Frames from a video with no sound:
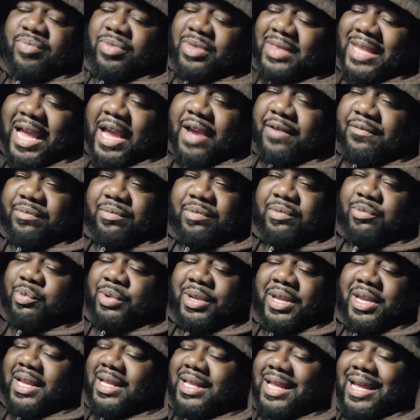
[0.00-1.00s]
We
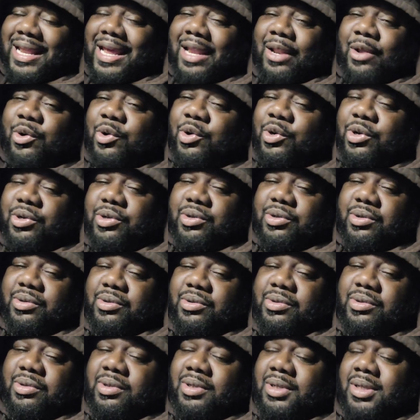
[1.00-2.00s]
didn't get that at all.
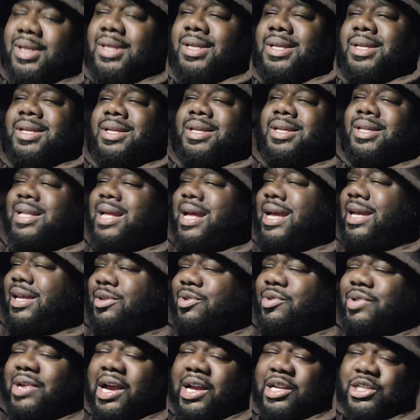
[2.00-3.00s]
Like,
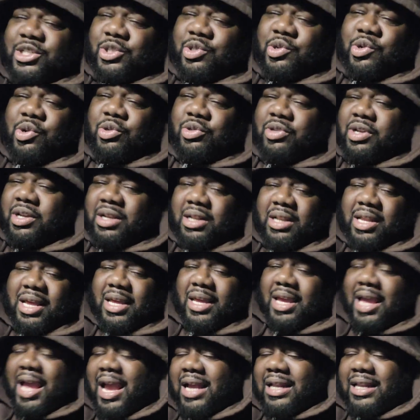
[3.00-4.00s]
you got Shawn trying to,
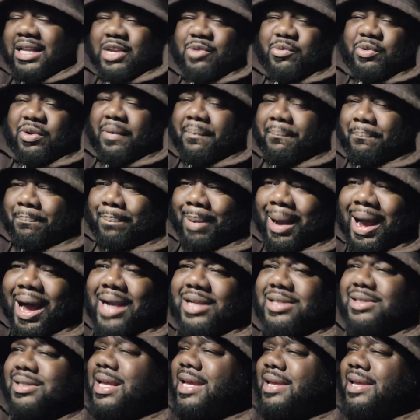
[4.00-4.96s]
like, act like he want to box.